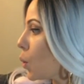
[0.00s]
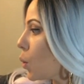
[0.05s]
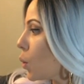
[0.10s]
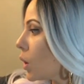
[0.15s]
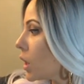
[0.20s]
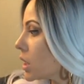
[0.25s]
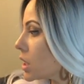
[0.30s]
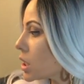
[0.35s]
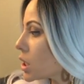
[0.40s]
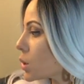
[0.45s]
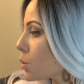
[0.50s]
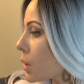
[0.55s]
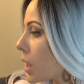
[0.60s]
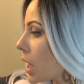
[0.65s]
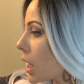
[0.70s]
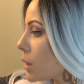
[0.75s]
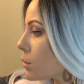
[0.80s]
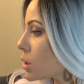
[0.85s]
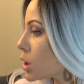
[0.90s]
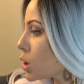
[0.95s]
one
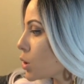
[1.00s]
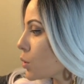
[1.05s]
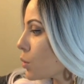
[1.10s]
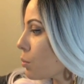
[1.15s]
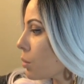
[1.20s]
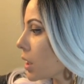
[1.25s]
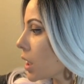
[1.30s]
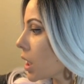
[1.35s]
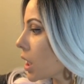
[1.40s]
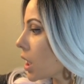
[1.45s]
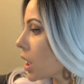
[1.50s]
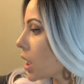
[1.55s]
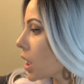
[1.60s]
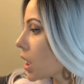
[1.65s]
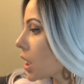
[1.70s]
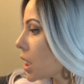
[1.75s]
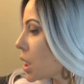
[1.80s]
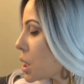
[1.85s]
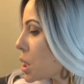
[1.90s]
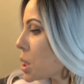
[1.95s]
swipe too big.
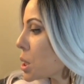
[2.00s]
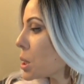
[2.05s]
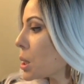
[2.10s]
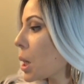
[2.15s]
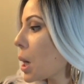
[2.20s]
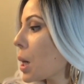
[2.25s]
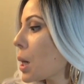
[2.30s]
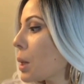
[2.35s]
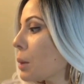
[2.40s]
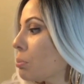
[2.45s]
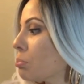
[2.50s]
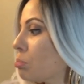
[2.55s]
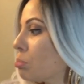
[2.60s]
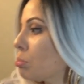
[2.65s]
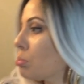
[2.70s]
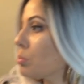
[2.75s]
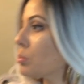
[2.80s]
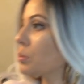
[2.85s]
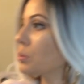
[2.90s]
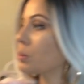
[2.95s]

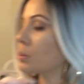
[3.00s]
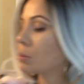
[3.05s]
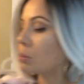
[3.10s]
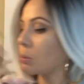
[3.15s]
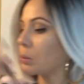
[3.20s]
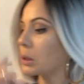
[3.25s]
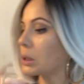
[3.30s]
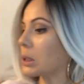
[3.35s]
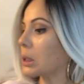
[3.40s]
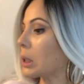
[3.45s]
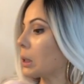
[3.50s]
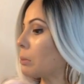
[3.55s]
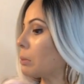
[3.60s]
So